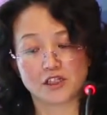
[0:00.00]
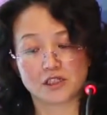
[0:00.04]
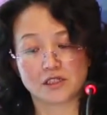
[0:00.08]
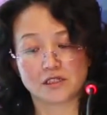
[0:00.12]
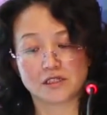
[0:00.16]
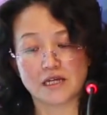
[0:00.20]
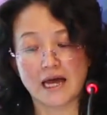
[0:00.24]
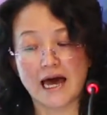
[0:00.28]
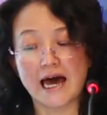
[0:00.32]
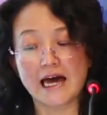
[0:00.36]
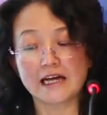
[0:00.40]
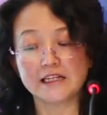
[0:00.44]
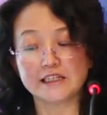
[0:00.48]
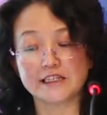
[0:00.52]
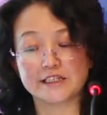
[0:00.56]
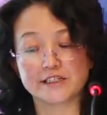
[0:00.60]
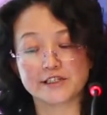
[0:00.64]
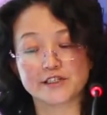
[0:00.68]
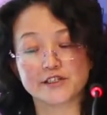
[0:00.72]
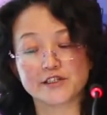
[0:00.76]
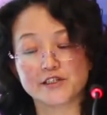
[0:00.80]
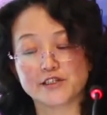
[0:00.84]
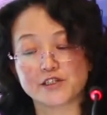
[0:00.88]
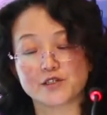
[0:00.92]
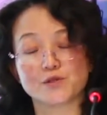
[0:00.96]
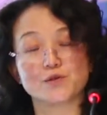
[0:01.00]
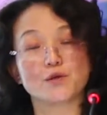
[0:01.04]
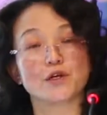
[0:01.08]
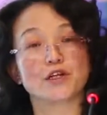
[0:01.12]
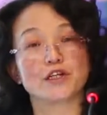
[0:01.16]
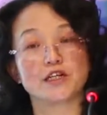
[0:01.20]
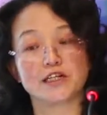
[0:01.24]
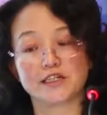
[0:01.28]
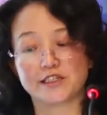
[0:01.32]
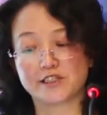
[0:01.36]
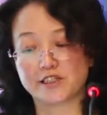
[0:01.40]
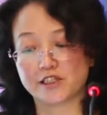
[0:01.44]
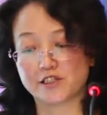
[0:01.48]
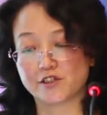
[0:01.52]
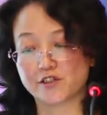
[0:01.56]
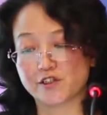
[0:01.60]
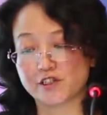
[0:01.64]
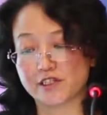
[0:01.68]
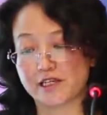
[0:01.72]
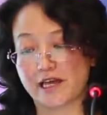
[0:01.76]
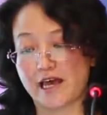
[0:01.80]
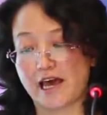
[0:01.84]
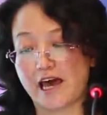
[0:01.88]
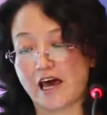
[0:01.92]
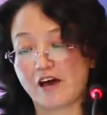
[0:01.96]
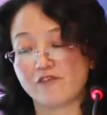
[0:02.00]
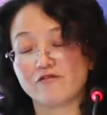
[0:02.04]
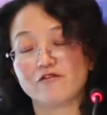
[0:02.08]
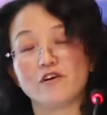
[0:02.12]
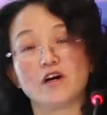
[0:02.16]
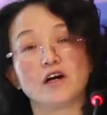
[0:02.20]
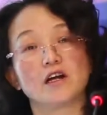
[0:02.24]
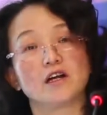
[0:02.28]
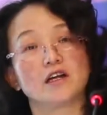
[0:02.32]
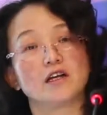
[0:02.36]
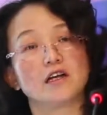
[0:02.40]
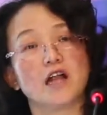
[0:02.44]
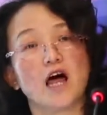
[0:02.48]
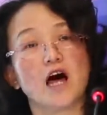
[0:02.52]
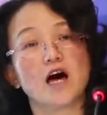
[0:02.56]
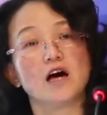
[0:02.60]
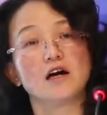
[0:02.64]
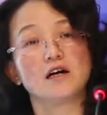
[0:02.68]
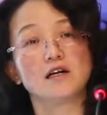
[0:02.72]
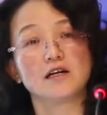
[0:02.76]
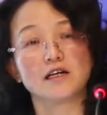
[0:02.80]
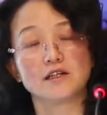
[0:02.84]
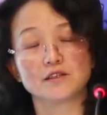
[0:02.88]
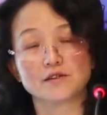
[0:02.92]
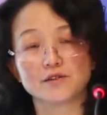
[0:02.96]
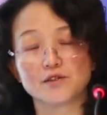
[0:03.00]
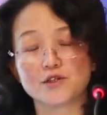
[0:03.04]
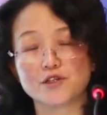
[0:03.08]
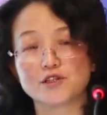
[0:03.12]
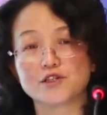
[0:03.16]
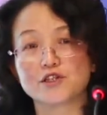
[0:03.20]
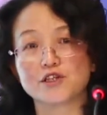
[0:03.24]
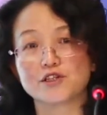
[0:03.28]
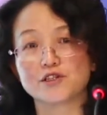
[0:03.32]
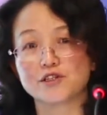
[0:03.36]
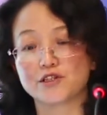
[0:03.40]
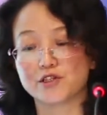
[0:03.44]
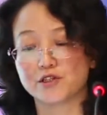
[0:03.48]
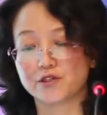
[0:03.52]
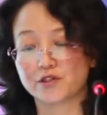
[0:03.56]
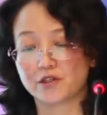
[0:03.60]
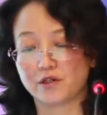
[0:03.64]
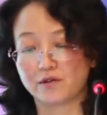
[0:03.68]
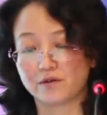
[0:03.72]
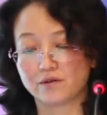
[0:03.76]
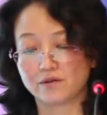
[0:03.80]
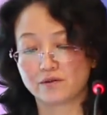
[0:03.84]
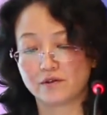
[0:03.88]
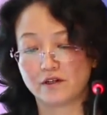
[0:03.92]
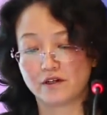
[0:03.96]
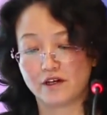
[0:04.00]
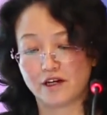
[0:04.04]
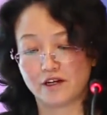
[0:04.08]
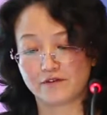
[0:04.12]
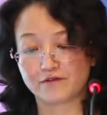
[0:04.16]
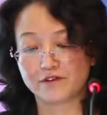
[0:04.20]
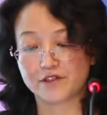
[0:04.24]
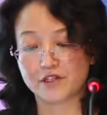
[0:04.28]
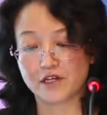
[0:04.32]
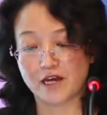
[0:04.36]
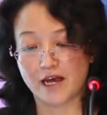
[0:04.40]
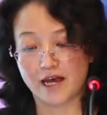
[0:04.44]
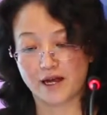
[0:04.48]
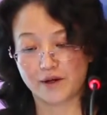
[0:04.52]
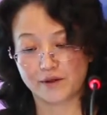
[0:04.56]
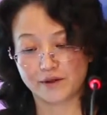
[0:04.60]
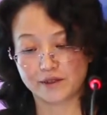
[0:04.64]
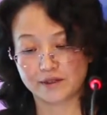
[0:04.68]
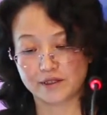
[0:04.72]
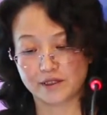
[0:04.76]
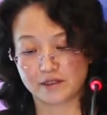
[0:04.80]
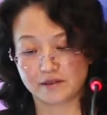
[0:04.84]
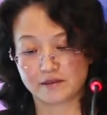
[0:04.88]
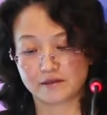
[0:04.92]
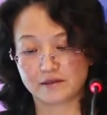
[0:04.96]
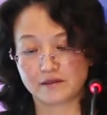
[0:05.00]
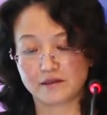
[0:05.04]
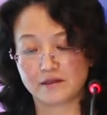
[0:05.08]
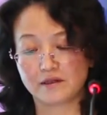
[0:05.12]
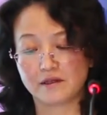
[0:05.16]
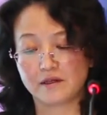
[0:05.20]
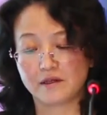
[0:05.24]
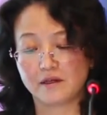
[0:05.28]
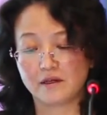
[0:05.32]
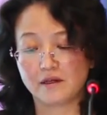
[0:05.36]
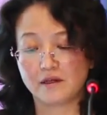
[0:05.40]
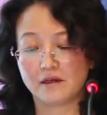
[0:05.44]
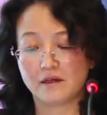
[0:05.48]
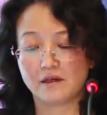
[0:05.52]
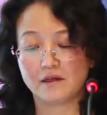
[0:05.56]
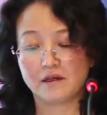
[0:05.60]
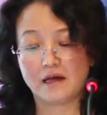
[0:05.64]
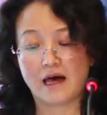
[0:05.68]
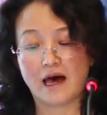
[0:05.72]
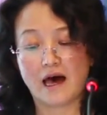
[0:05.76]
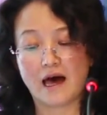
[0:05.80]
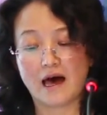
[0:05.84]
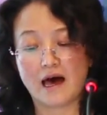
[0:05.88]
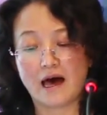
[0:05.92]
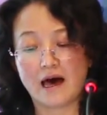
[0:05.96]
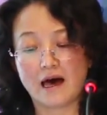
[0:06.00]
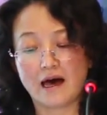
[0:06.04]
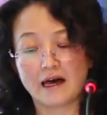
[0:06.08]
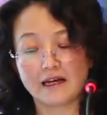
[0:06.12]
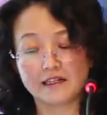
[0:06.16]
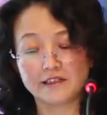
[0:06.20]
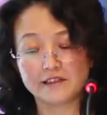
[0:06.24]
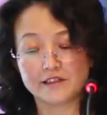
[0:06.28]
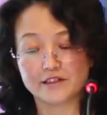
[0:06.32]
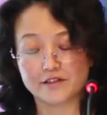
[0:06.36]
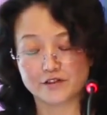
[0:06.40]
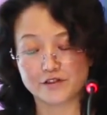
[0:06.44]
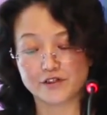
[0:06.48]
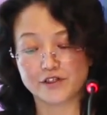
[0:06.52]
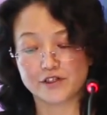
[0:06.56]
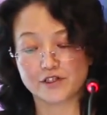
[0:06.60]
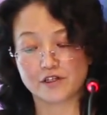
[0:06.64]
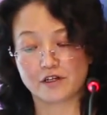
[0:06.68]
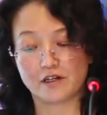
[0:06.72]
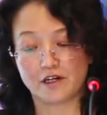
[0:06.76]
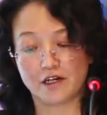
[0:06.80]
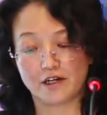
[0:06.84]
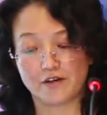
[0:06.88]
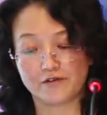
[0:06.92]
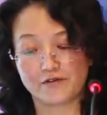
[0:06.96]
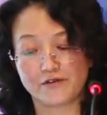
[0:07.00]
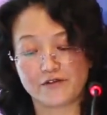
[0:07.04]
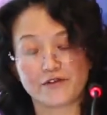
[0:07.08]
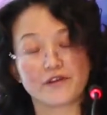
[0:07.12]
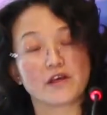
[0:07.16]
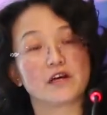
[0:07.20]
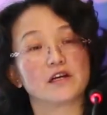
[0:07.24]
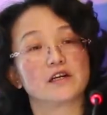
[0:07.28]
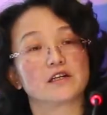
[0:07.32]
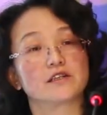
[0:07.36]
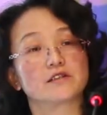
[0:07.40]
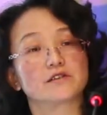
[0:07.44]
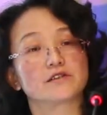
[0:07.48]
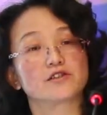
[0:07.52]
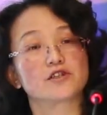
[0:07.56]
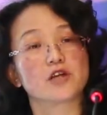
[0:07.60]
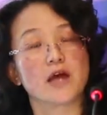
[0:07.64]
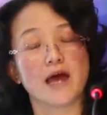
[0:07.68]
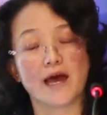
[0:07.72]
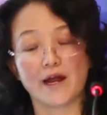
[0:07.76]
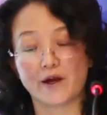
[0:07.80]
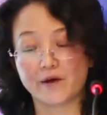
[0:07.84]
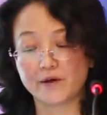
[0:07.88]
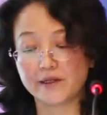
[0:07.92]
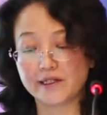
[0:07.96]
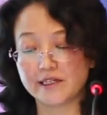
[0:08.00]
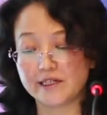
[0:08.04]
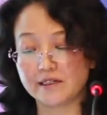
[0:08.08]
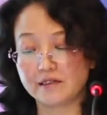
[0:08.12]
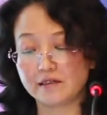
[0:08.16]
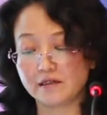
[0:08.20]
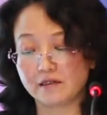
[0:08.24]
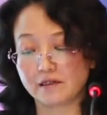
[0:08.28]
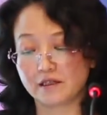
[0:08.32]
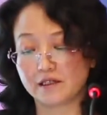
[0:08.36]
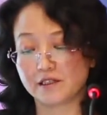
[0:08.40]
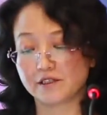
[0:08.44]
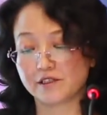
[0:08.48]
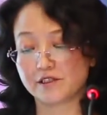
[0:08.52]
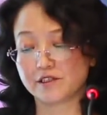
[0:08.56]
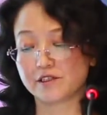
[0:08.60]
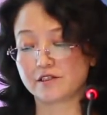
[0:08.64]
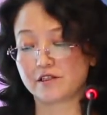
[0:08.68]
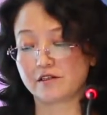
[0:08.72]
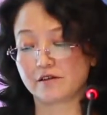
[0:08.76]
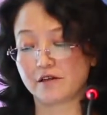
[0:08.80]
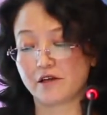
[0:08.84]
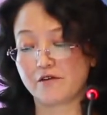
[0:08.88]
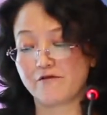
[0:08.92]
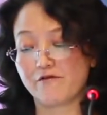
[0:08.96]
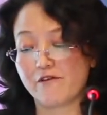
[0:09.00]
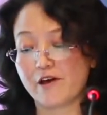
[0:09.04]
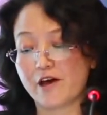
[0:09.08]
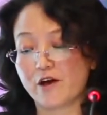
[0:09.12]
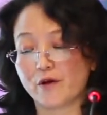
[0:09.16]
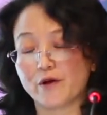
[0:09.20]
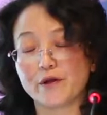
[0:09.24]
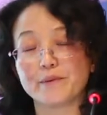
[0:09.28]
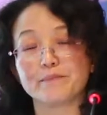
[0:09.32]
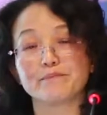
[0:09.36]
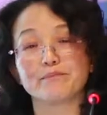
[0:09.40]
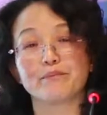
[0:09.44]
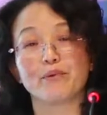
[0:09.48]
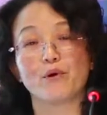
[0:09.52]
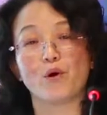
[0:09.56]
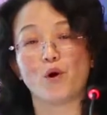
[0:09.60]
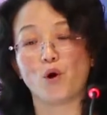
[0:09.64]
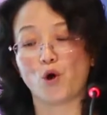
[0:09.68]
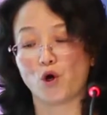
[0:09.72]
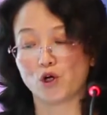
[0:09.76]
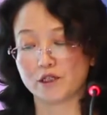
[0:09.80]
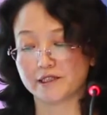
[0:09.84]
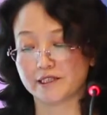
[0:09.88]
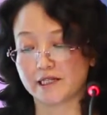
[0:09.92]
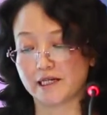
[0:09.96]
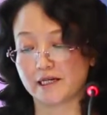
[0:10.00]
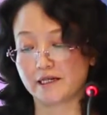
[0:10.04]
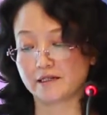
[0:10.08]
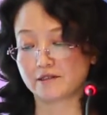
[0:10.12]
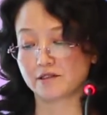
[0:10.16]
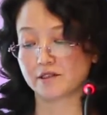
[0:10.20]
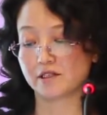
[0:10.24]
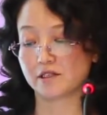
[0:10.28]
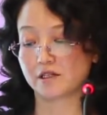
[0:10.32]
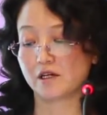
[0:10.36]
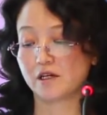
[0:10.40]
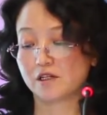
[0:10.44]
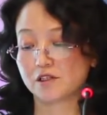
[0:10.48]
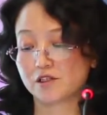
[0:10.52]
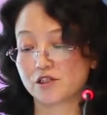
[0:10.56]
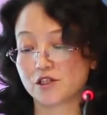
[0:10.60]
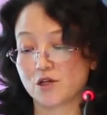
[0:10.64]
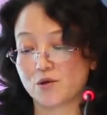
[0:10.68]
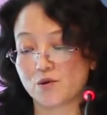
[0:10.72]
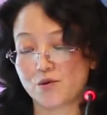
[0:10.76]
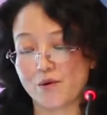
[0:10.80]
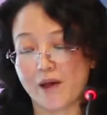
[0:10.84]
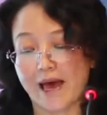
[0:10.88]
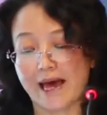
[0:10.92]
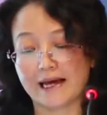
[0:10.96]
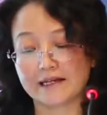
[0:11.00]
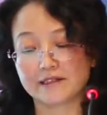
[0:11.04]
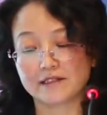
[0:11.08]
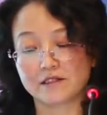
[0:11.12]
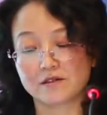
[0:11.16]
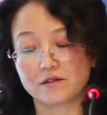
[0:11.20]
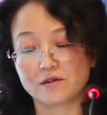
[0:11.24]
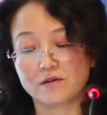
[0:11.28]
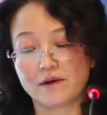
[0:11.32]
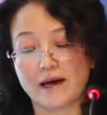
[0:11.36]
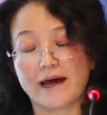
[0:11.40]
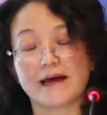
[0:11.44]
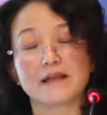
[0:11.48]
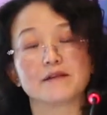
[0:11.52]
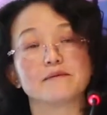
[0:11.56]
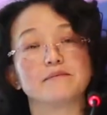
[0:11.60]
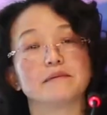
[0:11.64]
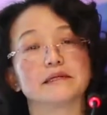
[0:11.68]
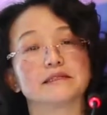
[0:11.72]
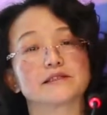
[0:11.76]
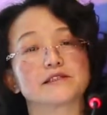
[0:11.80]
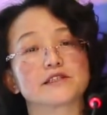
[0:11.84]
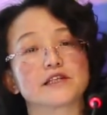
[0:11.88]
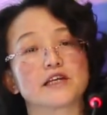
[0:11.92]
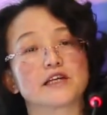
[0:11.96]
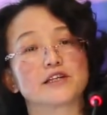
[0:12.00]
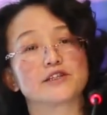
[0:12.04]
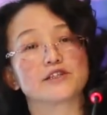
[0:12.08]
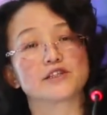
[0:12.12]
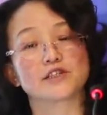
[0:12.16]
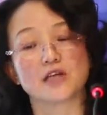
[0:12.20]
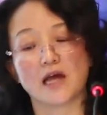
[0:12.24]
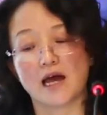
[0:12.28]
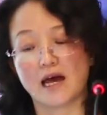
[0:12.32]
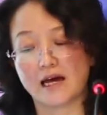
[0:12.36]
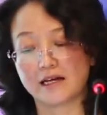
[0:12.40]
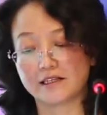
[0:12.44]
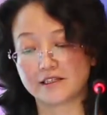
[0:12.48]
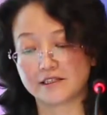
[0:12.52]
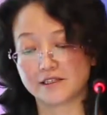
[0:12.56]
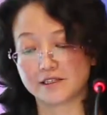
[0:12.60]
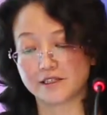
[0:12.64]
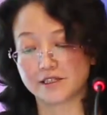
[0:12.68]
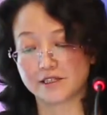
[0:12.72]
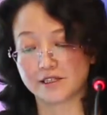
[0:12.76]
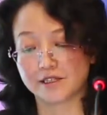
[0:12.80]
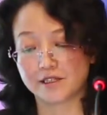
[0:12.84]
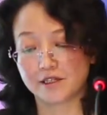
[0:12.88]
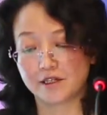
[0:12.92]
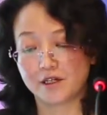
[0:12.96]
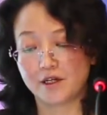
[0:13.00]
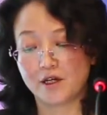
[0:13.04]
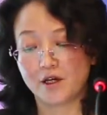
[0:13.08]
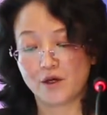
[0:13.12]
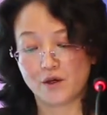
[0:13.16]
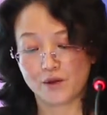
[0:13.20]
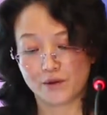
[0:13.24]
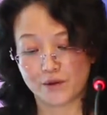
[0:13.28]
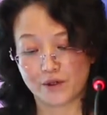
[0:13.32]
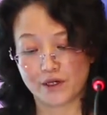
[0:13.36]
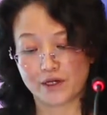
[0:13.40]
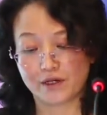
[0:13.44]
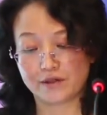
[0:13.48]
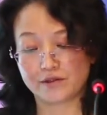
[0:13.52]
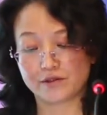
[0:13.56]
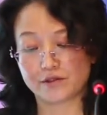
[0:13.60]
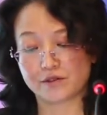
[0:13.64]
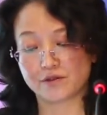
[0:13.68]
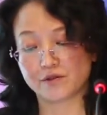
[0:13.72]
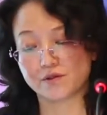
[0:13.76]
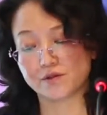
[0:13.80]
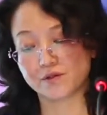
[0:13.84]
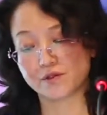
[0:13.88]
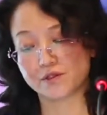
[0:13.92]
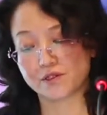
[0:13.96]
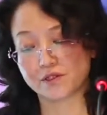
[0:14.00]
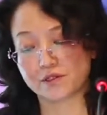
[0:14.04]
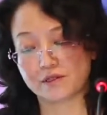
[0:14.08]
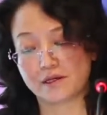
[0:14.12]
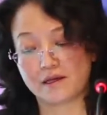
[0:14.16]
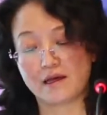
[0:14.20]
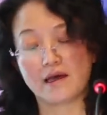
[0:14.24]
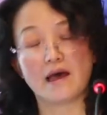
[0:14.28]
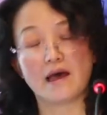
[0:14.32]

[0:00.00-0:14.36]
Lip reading: Chinese religions have a long tradition of charity. Ideas of the charity is a very important theoretical element in Chinese religions.